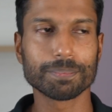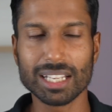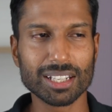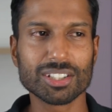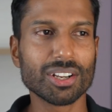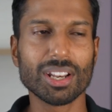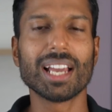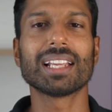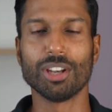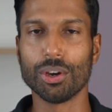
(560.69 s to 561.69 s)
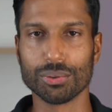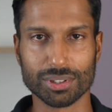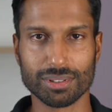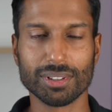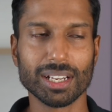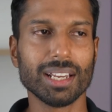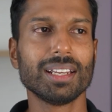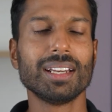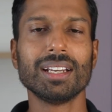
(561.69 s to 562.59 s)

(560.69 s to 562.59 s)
Sellers don't like loans, okay?